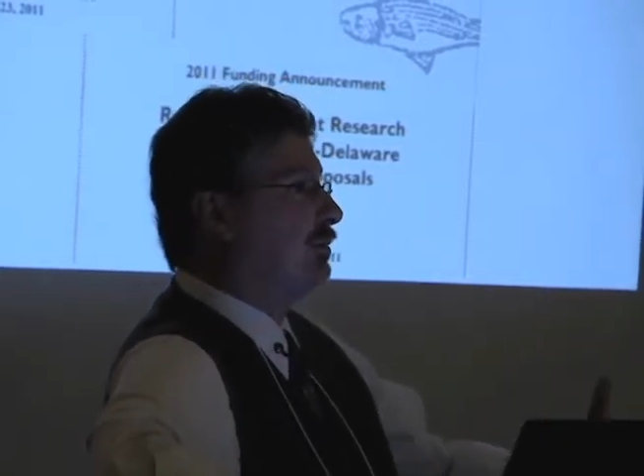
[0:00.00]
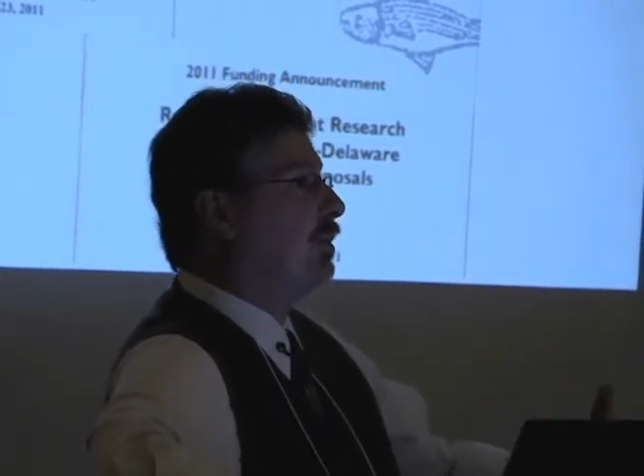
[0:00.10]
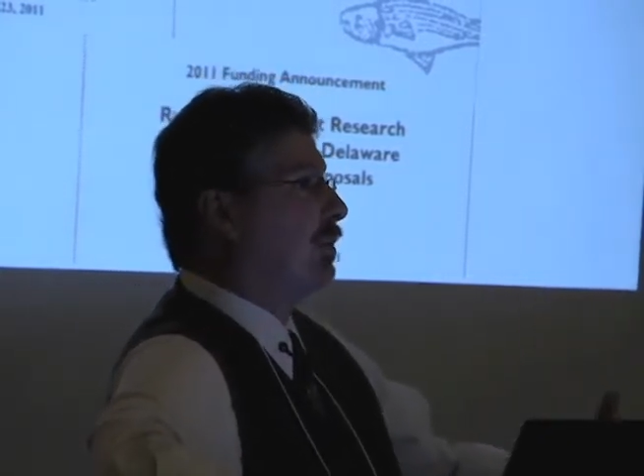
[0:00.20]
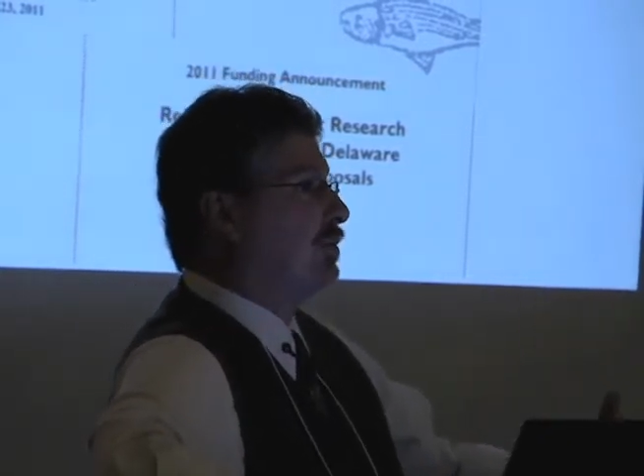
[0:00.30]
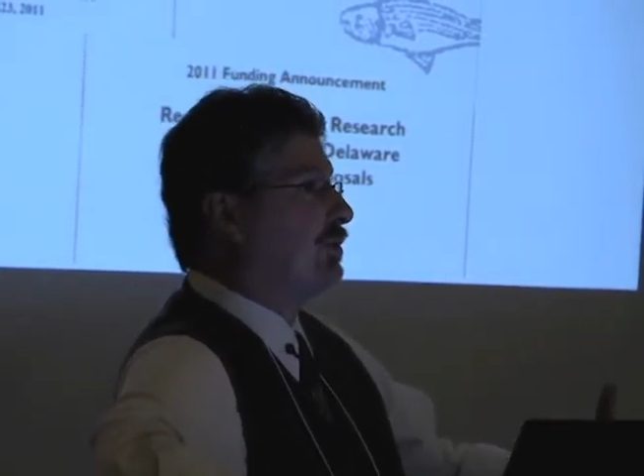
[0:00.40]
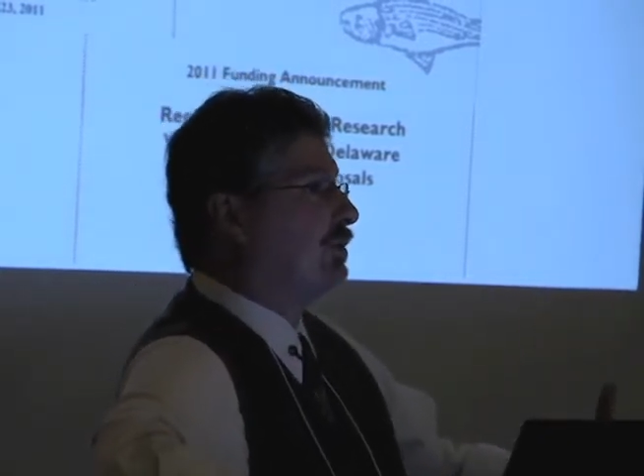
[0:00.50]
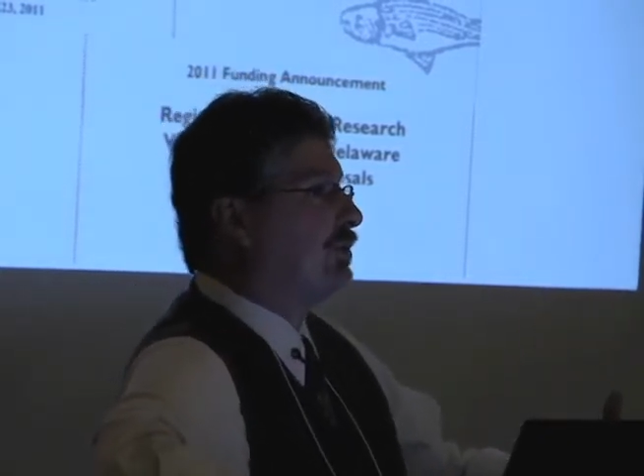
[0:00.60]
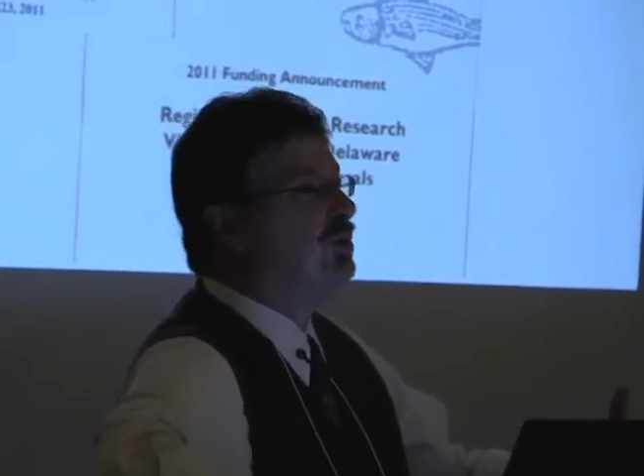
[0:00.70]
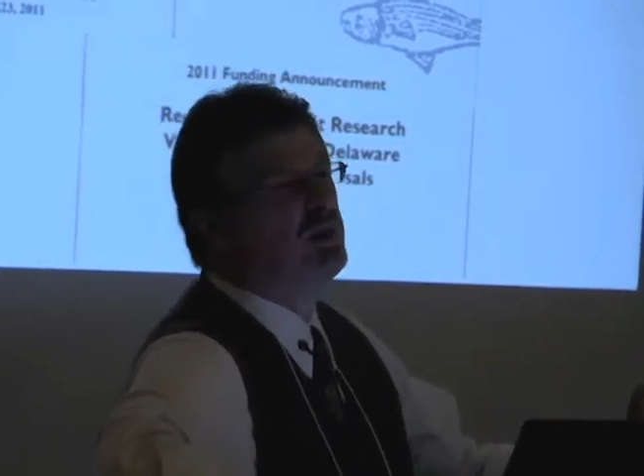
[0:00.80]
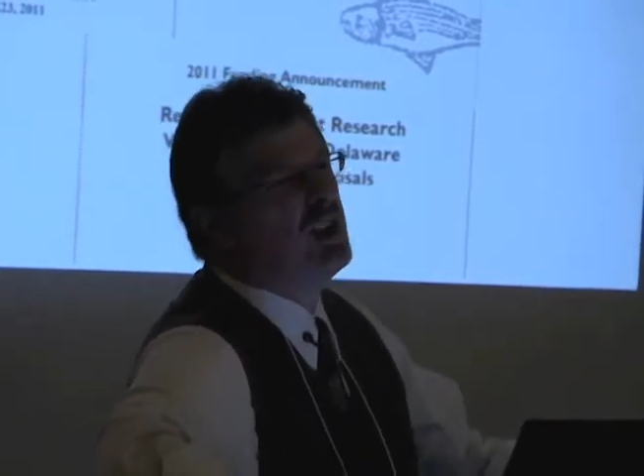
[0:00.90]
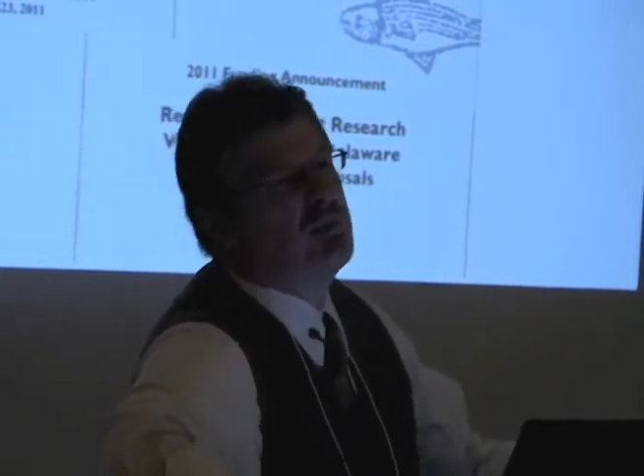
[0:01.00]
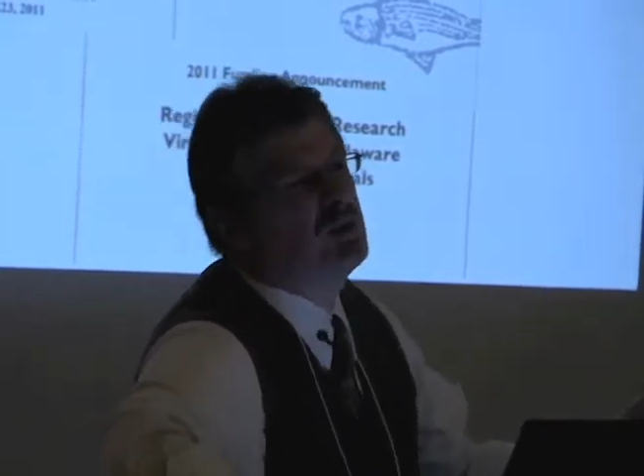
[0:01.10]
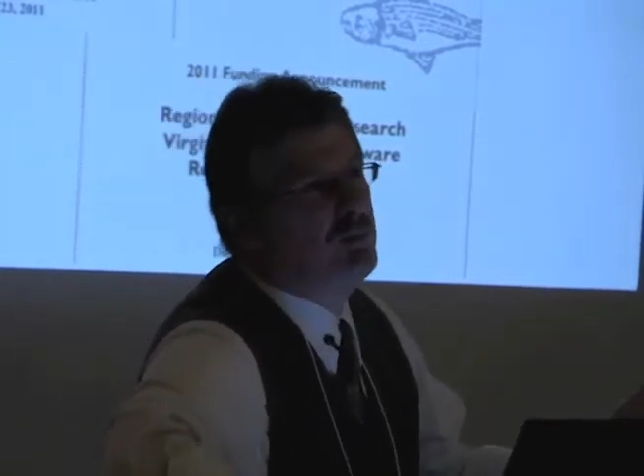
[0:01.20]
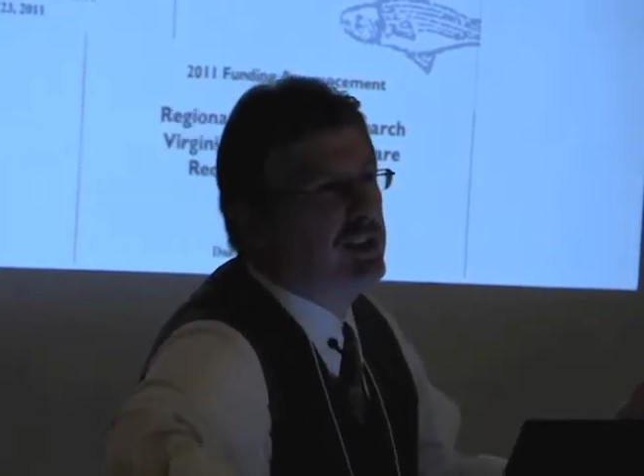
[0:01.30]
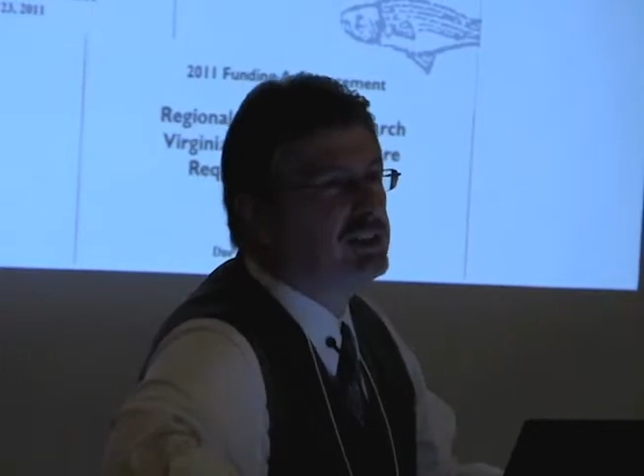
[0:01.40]
proposal, which would be up
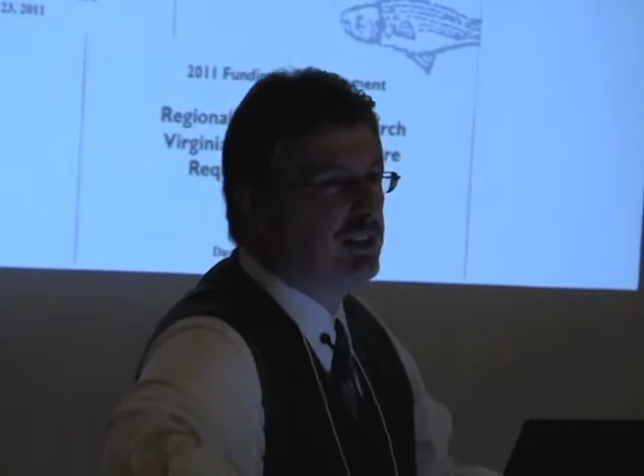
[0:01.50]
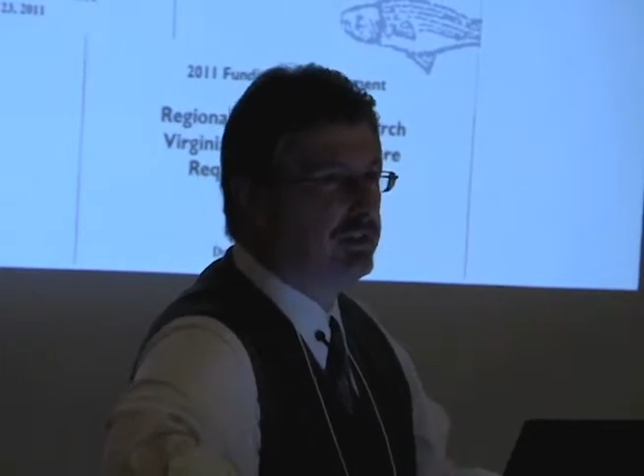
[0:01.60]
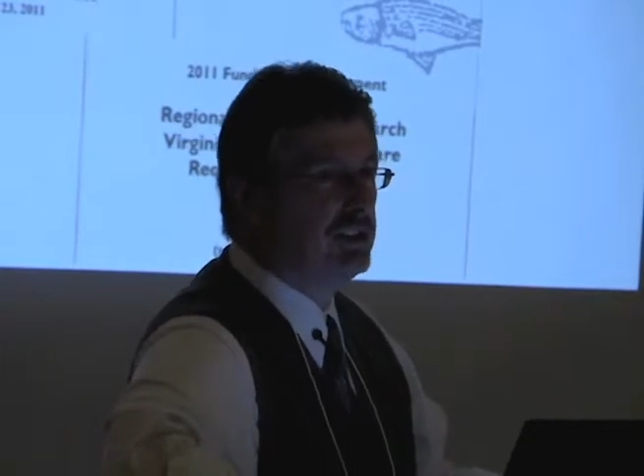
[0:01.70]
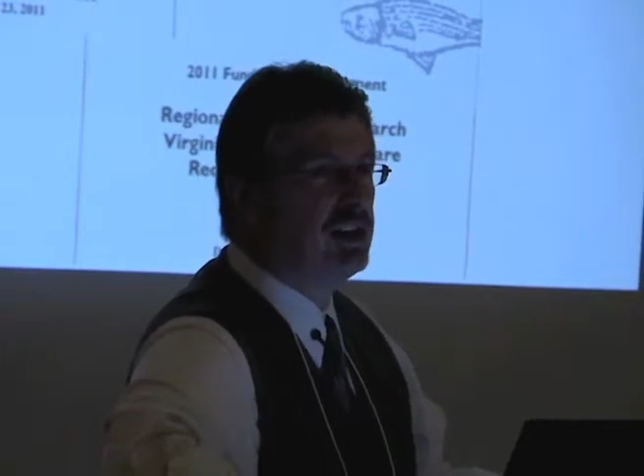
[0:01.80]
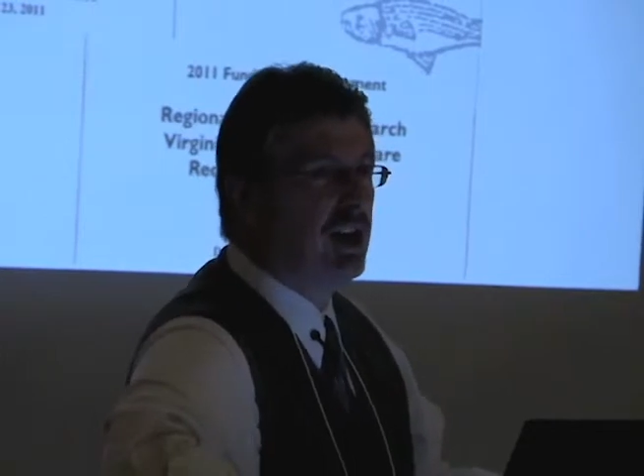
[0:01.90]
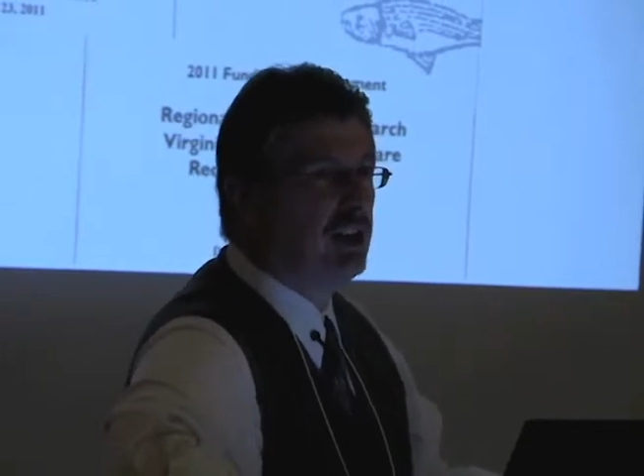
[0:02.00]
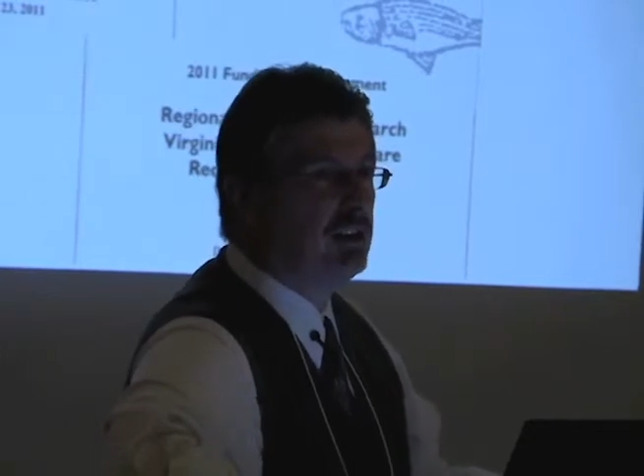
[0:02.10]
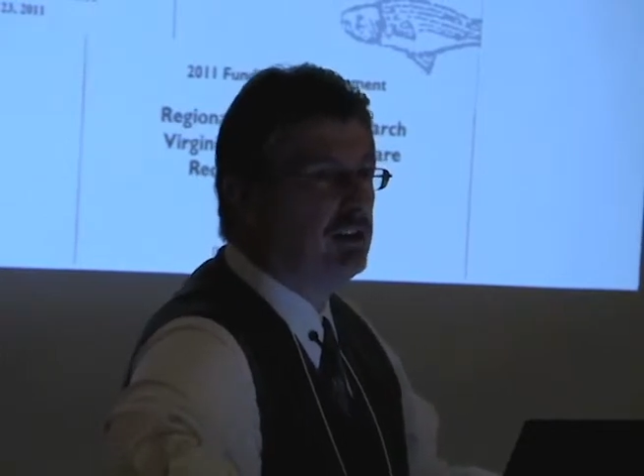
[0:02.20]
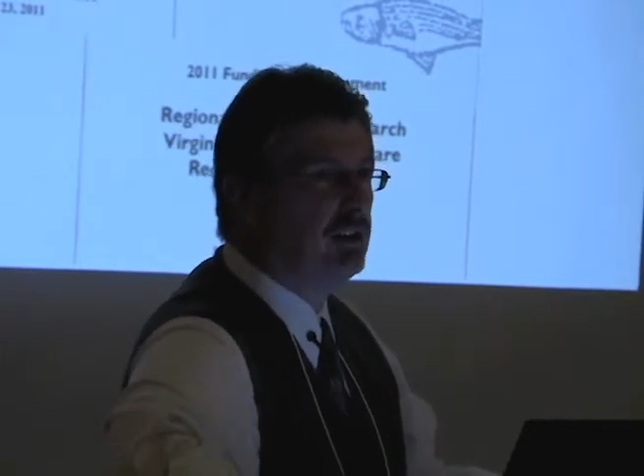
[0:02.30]
to about $70K,